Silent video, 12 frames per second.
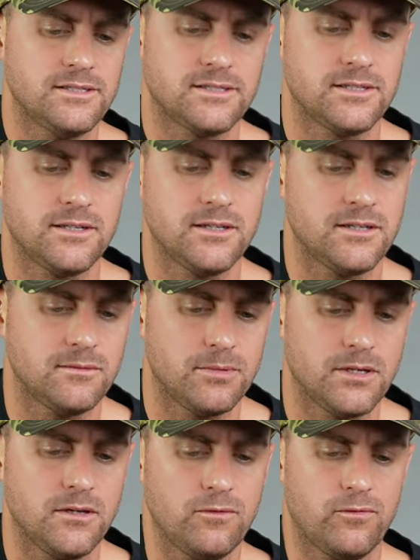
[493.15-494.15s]
seen
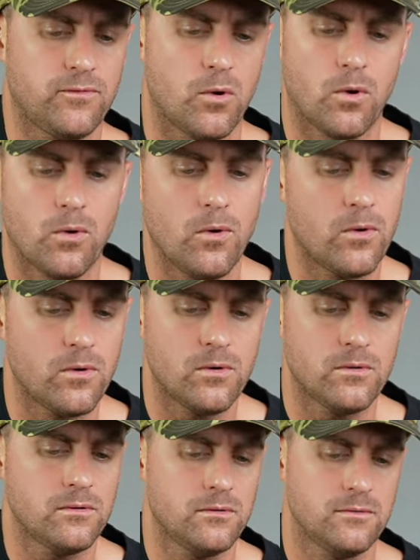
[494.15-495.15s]

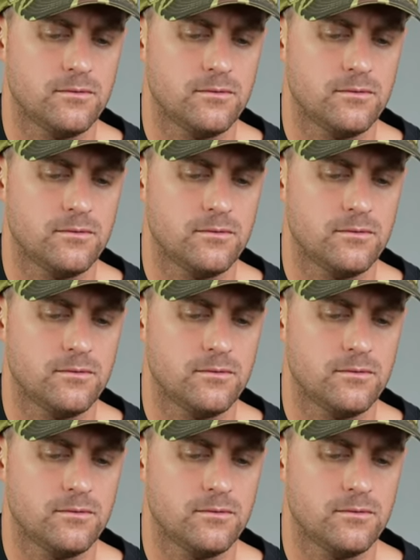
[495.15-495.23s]
before.